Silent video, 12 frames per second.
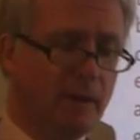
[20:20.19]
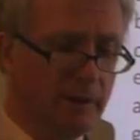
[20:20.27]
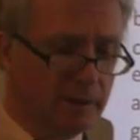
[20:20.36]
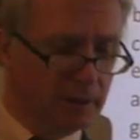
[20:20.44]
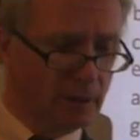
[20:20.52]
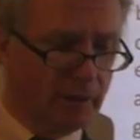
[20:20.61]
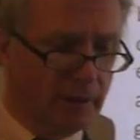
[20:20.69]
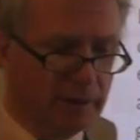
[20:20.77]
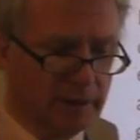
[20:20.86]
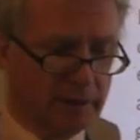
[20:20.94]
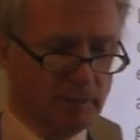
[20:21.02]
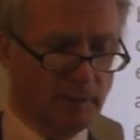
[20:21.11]
Stories
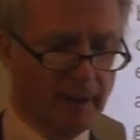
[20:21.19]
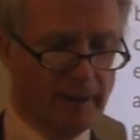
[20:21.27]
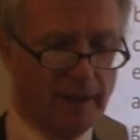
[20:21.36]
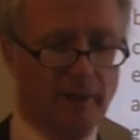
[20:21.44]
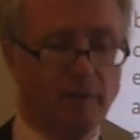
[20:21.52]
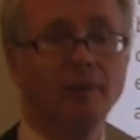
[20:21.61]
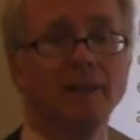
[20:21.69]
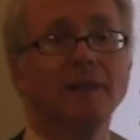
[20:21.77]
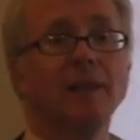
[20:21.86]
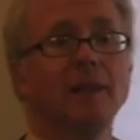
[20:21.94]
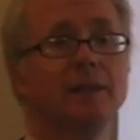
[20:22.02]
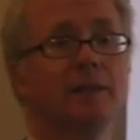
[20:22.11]
explaining the
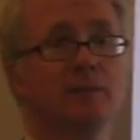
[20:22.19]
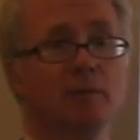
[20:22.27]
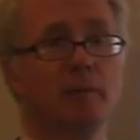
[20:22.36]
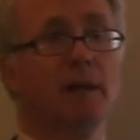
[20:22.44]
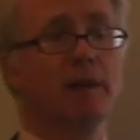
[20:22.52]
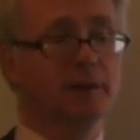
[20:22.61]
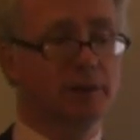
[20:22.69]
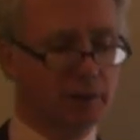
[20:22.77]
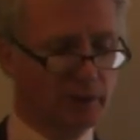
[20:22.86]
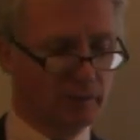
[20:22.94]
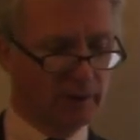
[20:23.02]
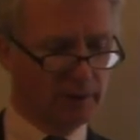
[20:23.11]
deeds of past
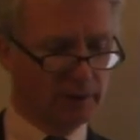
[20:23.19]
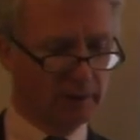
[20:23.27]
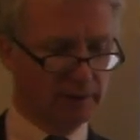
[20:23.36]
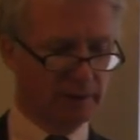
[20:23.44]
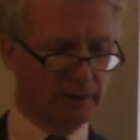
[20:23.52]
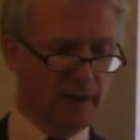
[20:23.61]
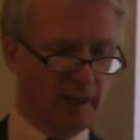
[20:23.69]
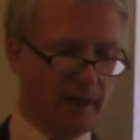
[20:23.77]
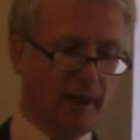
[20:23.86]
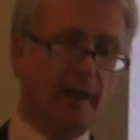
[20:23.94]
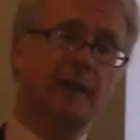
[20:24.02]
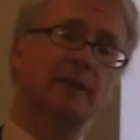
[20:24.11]
generations
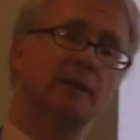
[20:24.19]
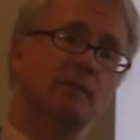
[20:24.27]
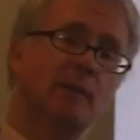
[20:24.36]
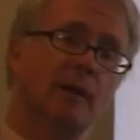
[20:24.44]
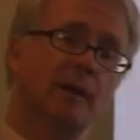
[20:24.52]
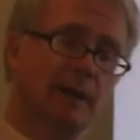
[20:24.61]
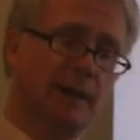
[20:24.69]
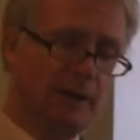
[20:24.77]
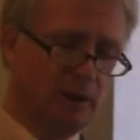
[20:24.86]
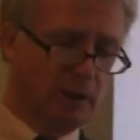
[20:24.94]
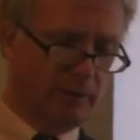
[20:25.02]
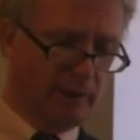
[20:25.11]
and the symbolic
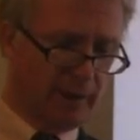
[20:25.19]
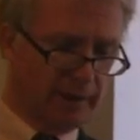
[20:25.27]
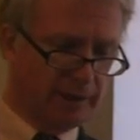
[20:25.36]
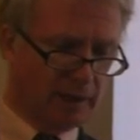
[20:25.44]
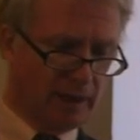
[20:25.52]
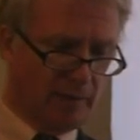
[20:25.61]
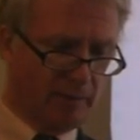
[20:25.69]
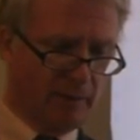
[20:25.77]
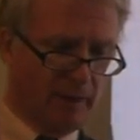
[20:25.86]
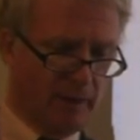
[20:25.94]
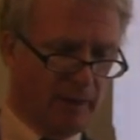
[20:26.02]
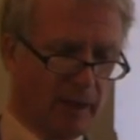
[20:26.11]
nature of the landscape
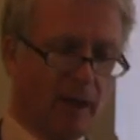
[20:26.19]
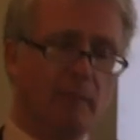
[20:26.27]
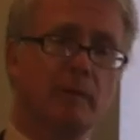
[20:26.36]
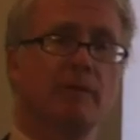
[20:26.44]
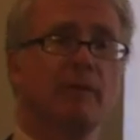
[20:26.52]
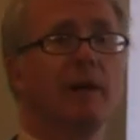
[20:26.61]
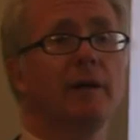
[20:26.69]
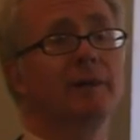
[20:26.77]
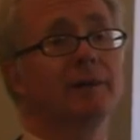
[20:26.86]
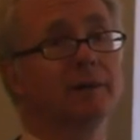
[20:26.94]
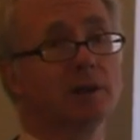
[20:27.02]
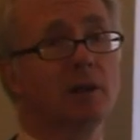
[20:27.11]
can be found
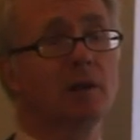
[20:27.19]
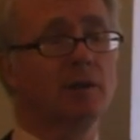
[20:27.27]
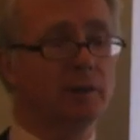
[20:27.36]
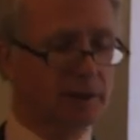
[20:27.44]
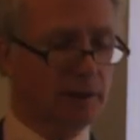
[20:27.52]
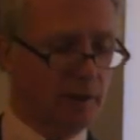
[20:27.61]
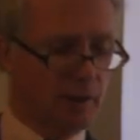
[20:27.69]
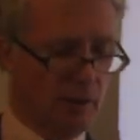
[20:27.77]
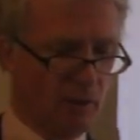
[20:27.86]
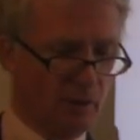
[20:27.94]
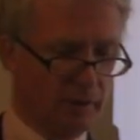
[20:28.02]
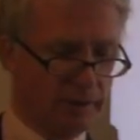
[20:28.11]
in songs,
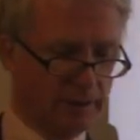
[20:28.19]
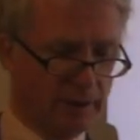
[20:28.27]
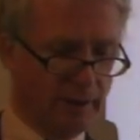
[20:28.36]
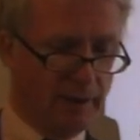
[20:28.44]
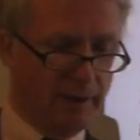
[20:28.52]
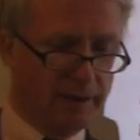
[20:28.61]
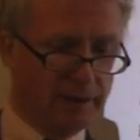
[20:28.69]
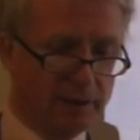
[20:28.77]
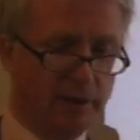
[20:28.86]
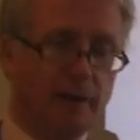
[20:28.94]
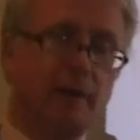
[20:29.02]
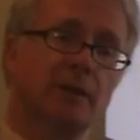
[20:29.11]
laws,
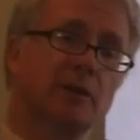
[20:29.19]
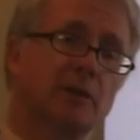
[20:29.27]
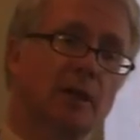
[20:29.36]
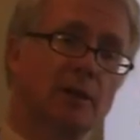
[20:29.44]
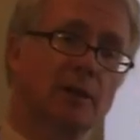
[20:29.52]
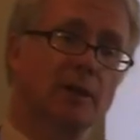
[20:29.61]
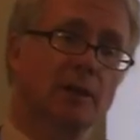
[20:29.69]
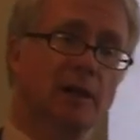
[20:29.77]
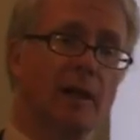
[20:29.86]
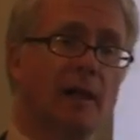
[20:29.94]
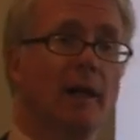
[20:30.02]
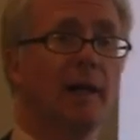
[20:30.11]
history, instruction,
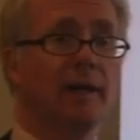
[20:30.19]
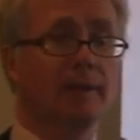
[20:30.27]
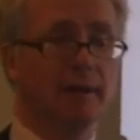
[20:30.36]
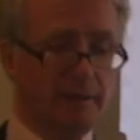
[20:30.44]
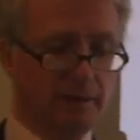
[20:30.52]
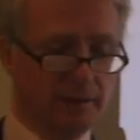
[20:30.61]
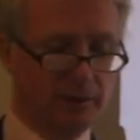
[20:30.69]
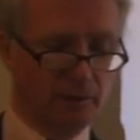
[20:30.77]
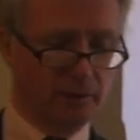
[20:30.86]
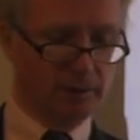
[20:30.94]
and social